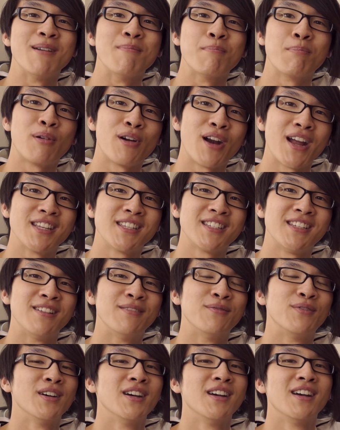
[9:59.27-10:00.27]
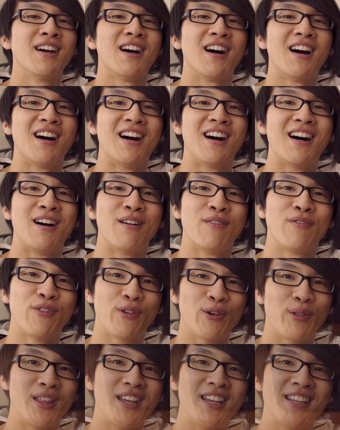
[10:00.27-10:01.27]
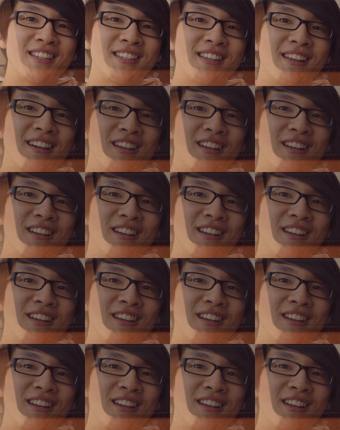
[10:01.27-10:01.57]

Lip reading: impressive for this